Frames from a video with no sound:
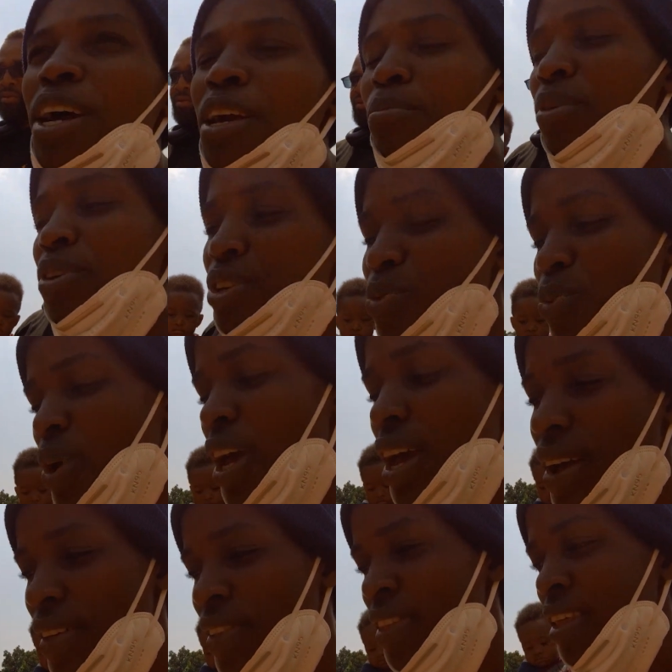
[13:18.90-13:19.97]
my body
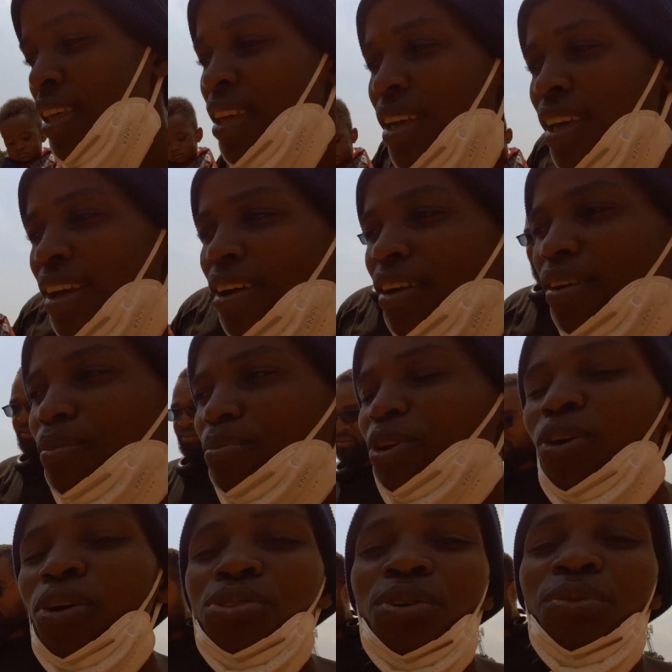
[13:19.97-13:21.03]
where,
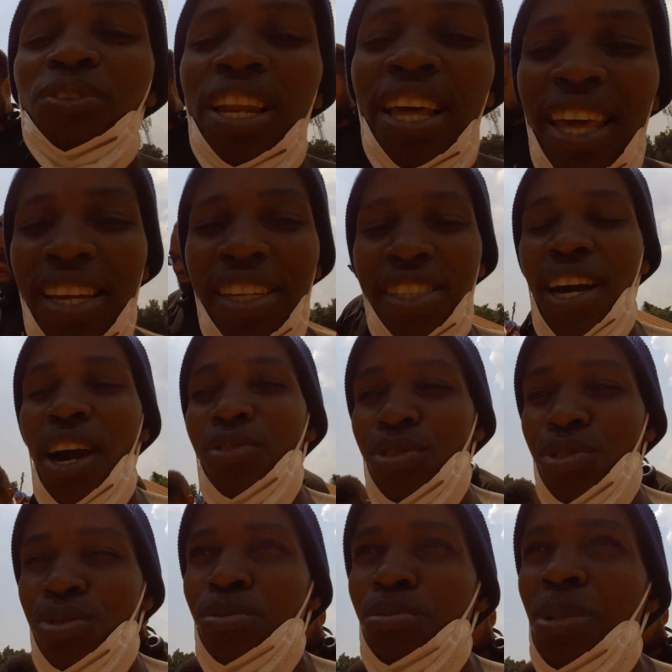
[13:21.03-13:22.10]
because of laying
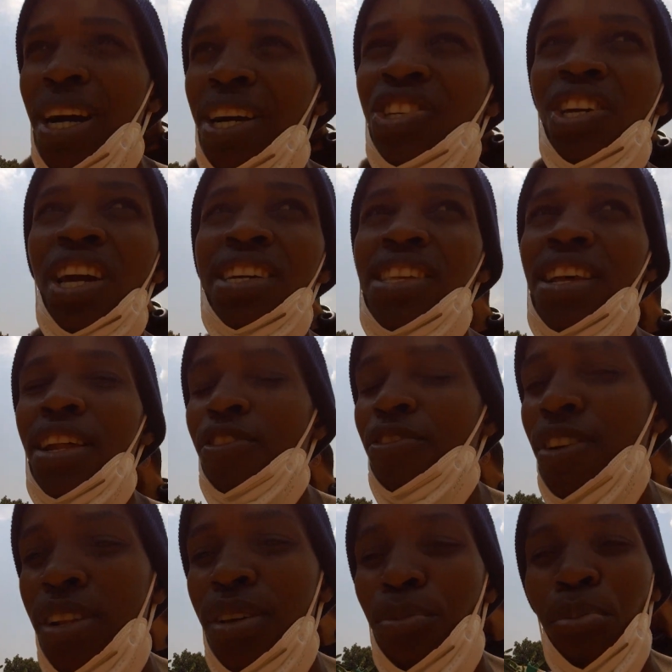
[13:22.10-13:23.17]
down too much, I started
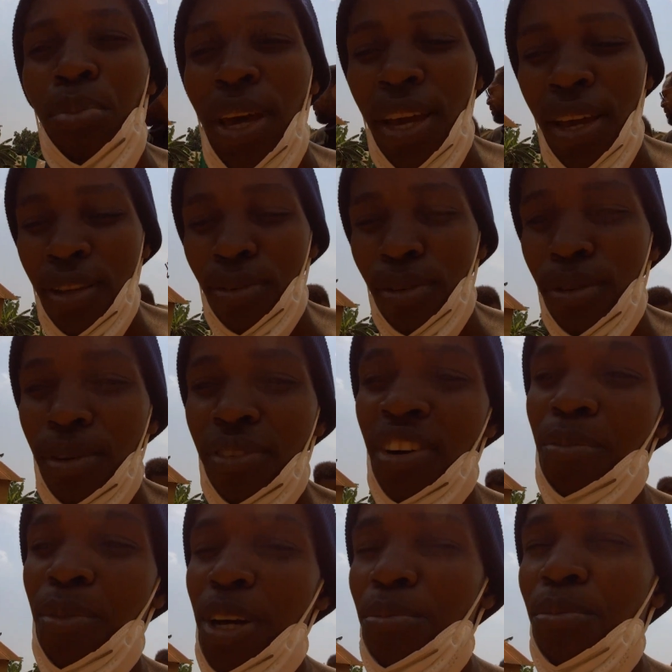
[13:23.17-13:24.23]
feeling pain all
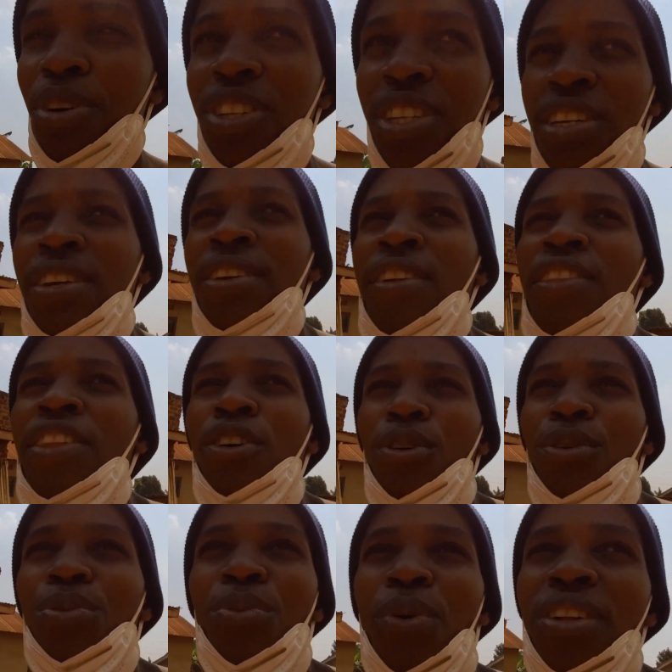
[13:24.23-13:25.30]
over my body
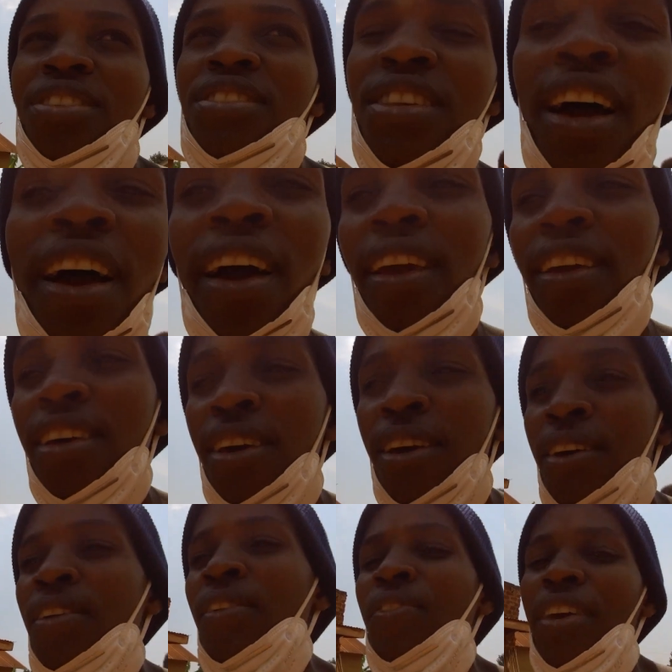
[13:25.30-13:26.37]
on one side
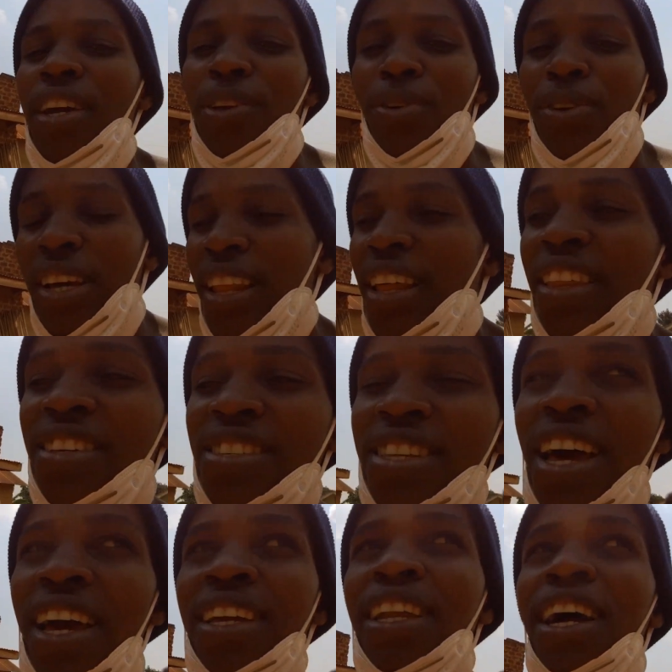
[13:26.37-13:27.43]
and on another
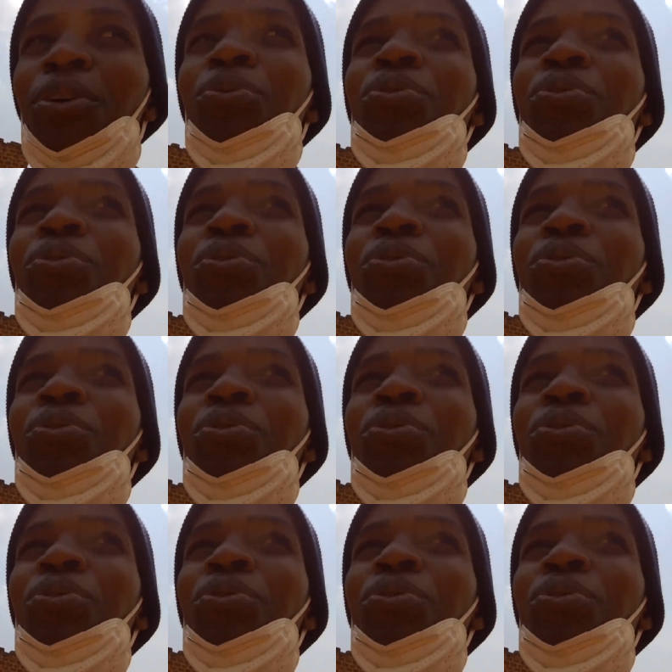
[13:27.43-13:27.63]
side. I